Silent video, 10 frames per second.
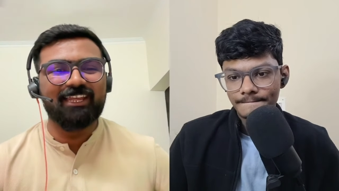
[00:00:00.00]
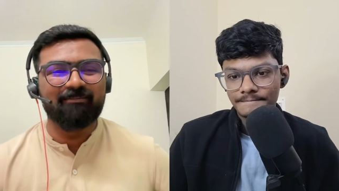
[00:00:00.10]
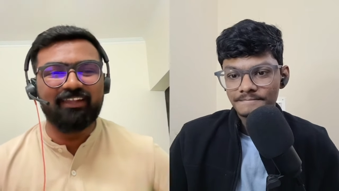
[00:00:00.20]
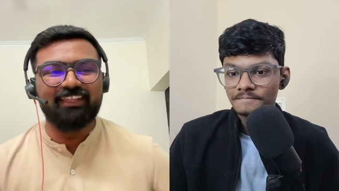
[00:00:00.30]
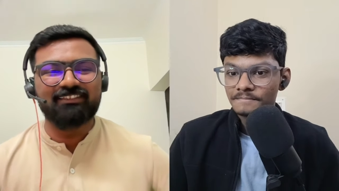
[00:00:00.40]

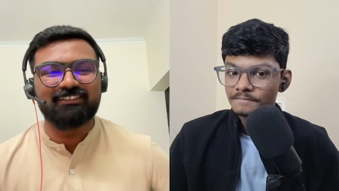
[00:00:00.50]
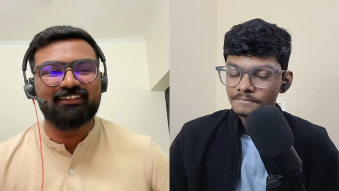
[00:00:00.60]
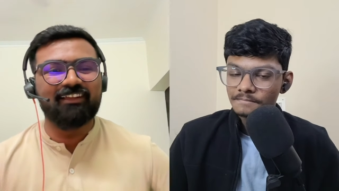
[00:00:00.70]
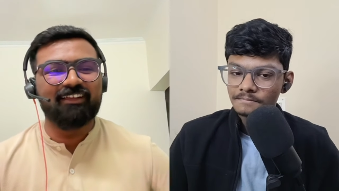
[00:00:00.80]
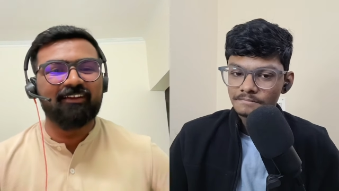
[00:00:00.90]
Speaker 1: recommendation
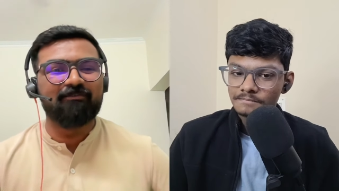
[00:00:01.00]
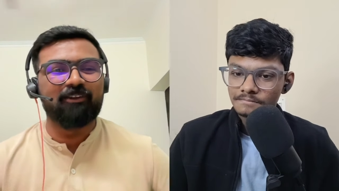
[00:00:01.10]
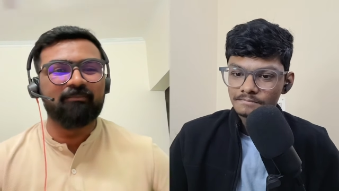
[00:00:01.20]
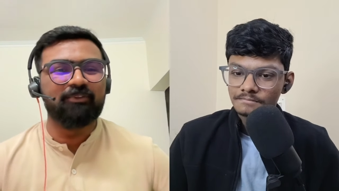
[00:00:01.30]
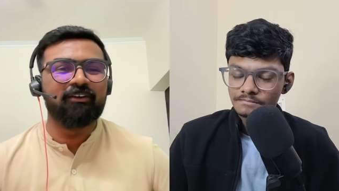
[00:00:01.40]
uh,
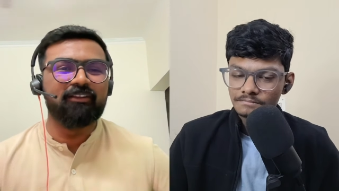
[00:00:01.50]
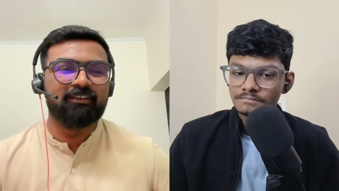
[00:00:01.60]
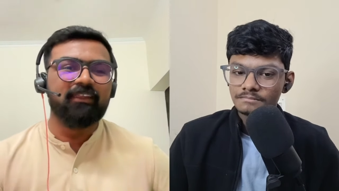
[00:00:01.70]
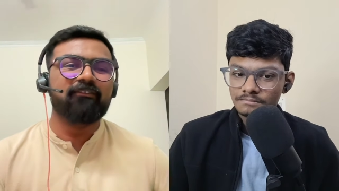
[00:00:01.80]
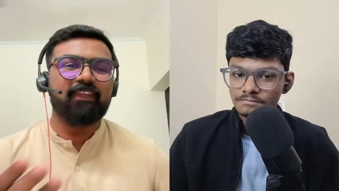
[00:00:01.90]
from your
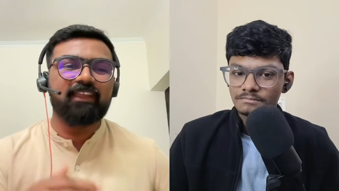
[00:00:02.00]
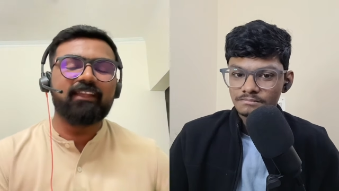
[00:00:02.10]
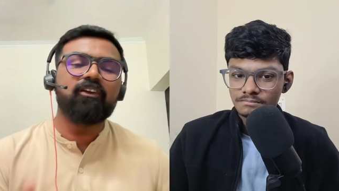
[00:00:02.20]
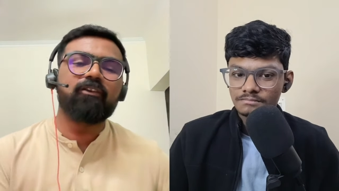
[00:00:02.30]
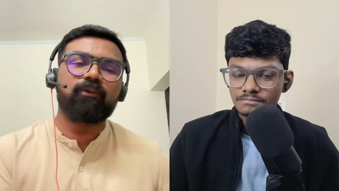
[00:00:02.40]

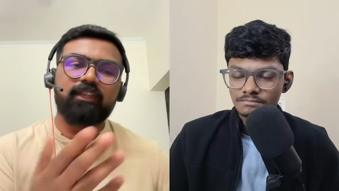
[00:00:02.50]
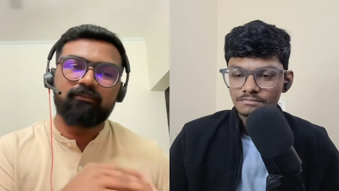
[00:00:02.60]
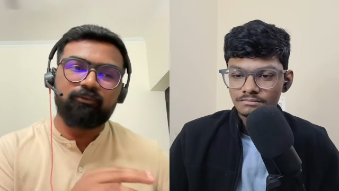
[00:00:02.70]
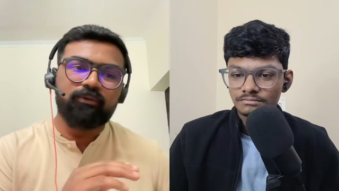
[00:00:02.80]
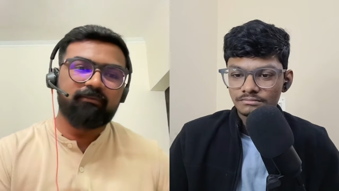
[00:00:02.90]
faculty or
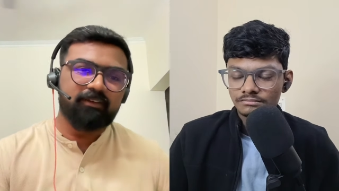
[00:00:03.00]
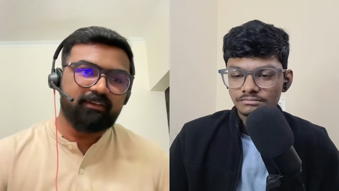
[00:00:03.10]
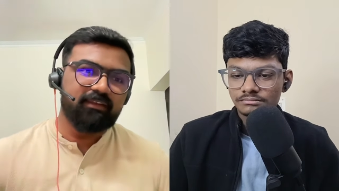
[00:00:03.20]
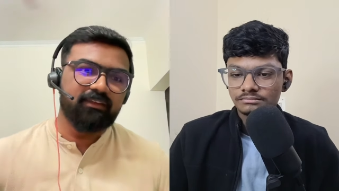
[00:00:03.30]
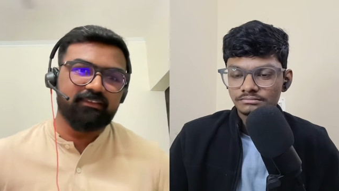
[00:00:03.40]
whatever whoever
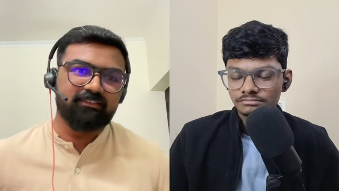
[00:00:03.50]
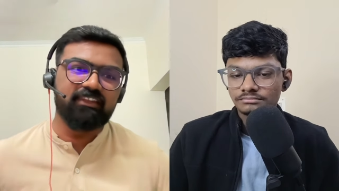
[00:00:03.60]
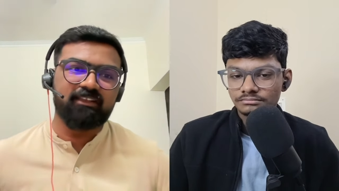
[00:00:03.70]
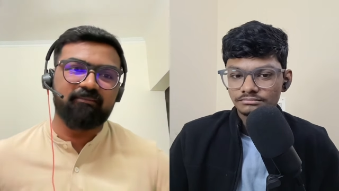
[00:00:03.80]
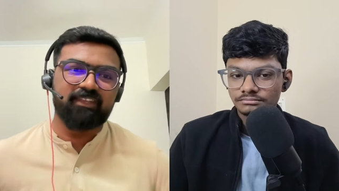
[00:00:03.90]
uh, is
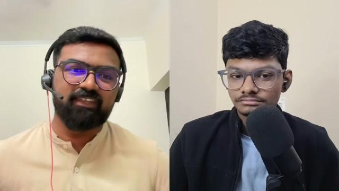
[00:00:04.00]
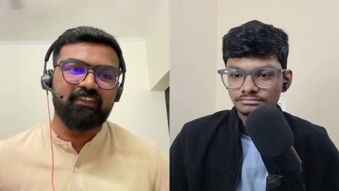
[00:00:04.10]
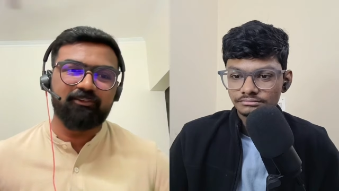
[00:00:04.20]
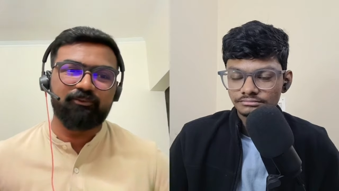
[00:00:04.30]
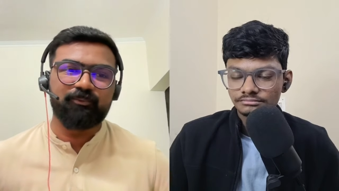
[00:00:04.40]
recommending
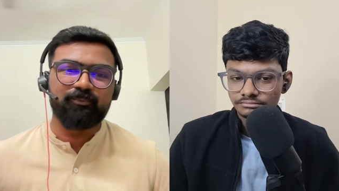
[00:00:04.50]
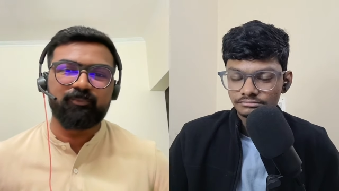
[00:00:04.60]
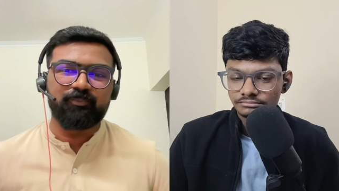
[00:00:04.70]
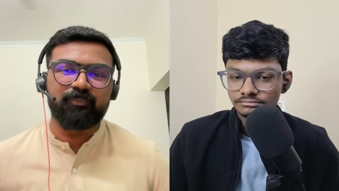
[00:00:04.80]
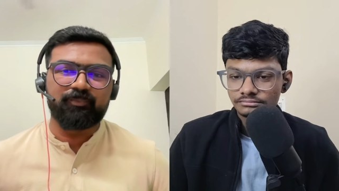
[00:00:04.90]
you
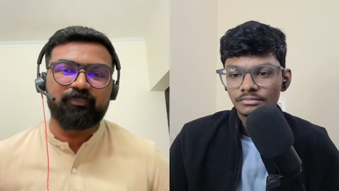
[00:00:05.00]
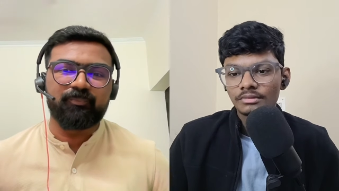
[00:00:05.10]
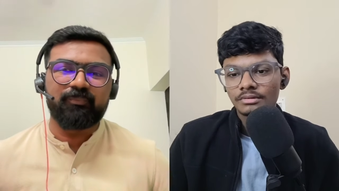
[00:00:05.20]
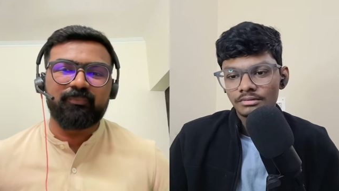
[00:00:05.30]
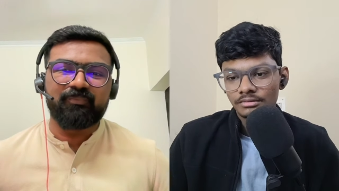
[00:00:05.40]

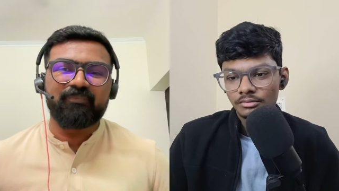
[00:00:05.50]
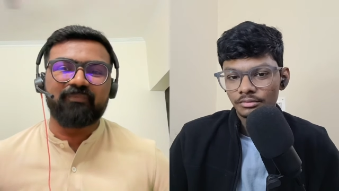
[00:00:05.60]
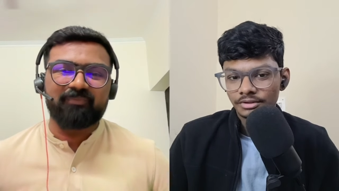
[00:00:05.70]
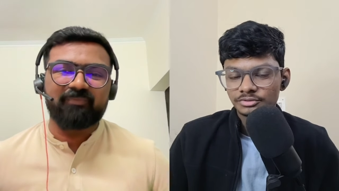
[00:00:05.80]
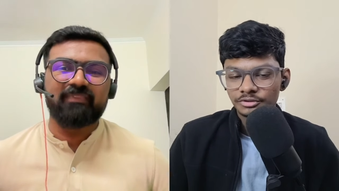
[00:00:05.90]

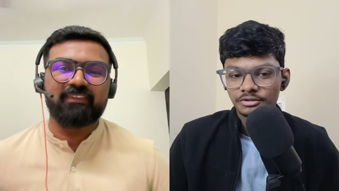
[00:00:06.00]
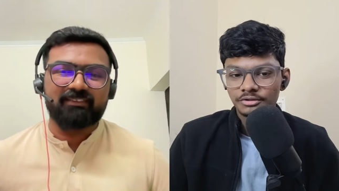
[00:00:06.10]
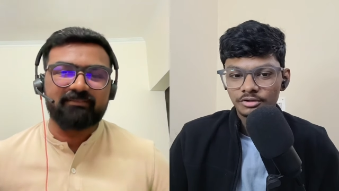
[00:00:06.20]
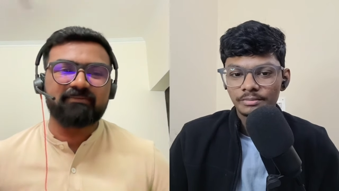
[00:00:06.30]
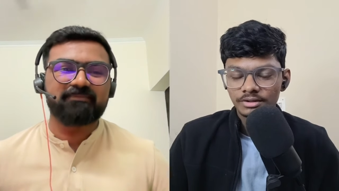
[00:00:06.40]
Speaker 2: okay so you
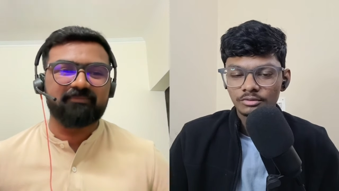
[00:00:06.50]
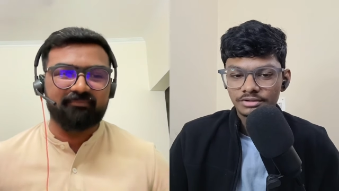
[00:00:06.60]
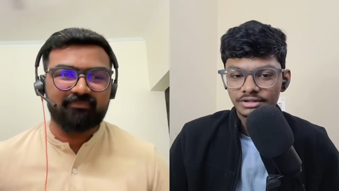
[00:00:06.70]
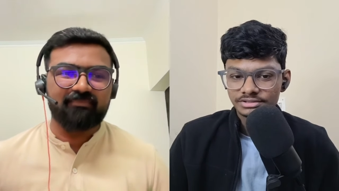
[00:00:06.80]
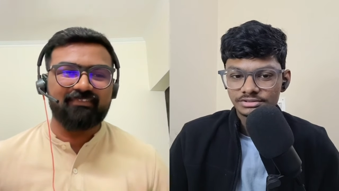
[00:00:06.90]
need to make
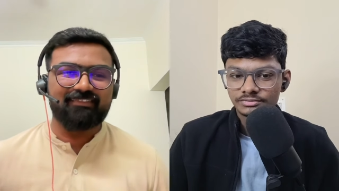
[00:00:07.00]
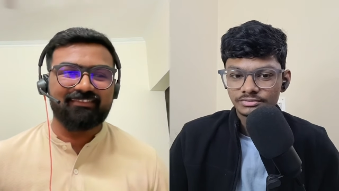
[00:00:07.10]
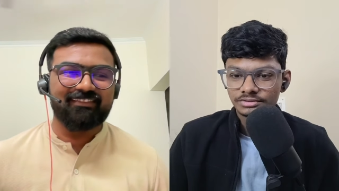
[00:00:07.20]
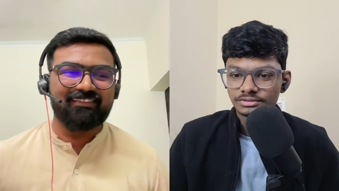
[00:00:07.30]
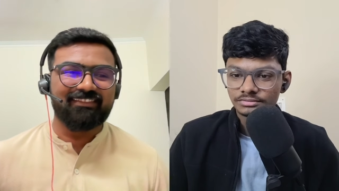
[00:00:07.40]
good connections
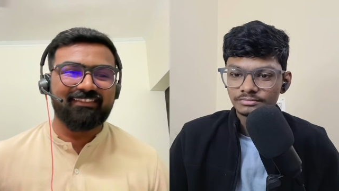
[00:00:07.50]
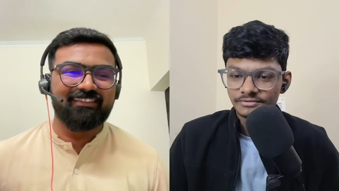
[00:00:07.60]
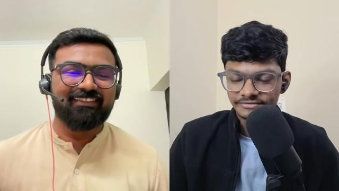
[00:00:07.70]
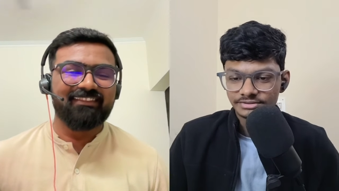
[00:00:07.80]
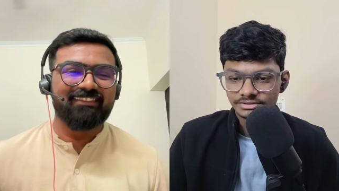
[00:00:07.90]
with the
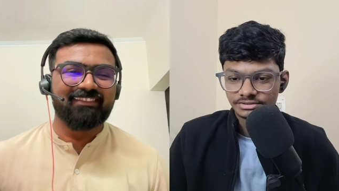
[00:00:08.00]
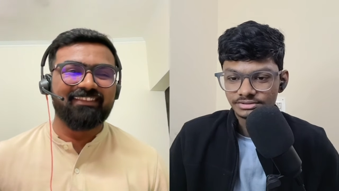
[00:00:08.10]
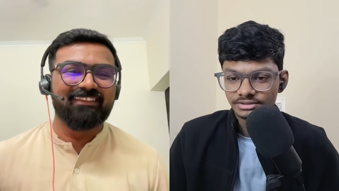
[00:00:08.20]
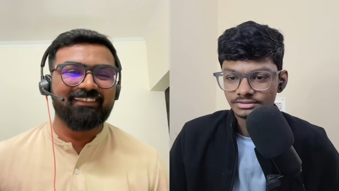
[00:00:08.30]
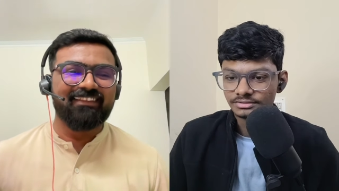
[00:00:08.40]
professors
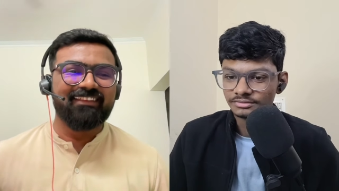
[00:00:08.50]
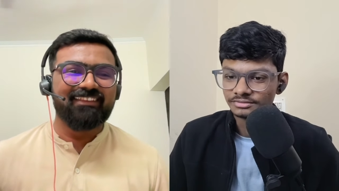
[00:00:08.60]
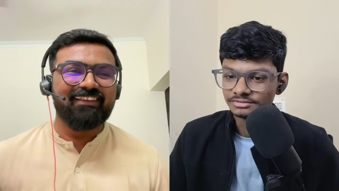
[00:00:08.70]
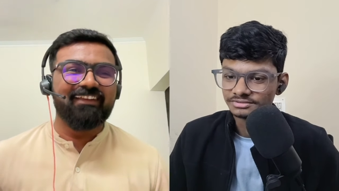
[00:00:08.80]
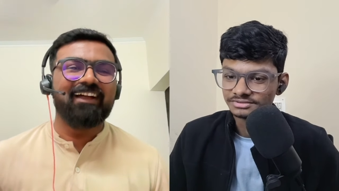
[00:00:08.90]
and
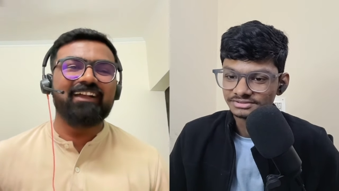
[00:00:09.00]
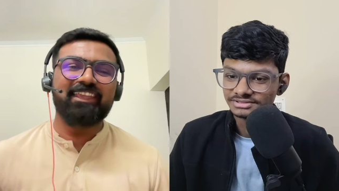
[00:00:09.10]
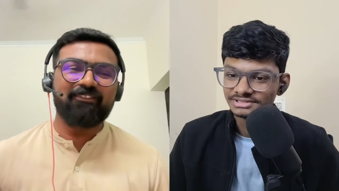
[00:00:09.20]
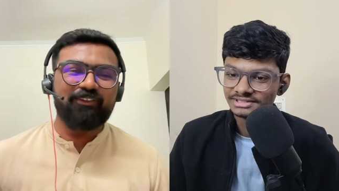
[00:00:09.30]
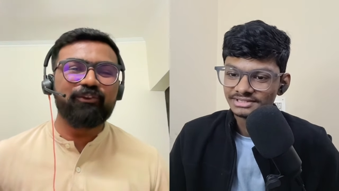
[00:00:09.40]
all uh,
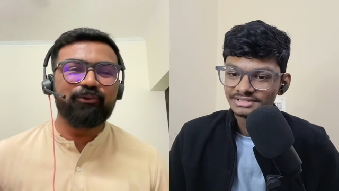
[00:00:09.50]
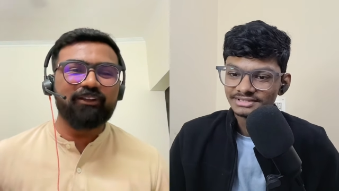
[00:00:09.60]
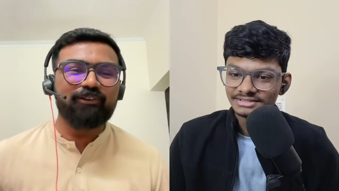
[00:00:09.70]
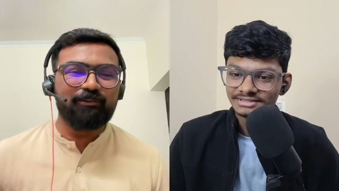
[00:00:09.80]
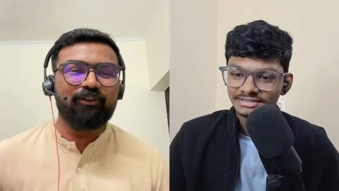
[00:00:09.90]
Speaker 1: if you do a
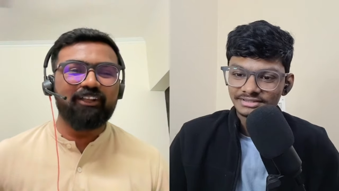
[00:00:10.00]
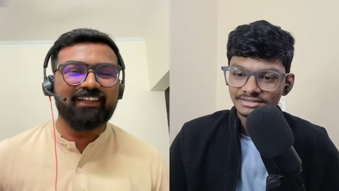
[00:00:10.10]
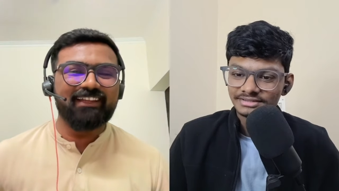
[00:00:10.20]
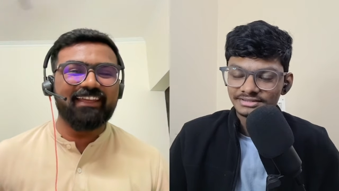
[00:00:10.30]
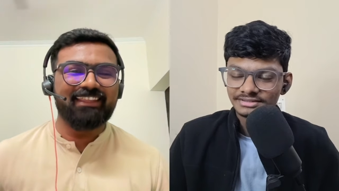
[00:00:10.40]
good
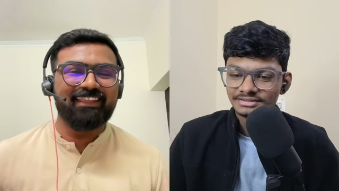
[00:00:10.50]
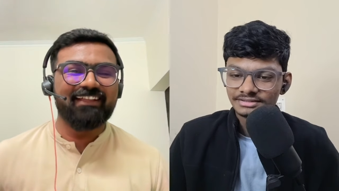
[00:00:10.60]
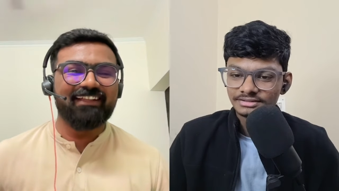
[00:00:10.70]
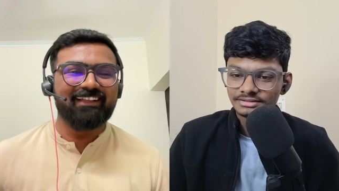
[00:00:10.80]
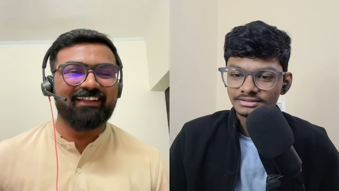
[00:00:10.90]
project i think
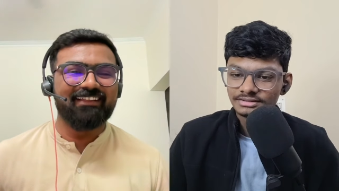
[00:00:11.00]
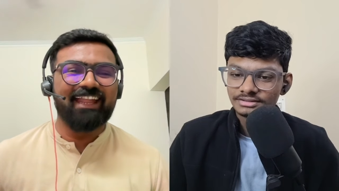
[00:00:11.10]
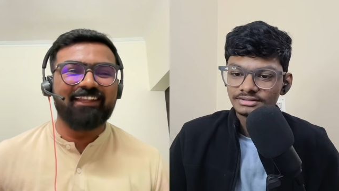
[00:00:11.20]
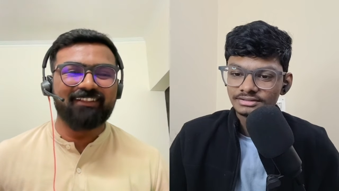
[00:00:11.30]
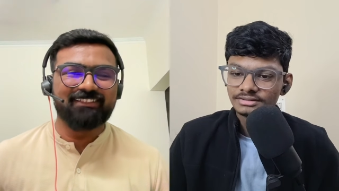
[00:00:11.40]
uh, that will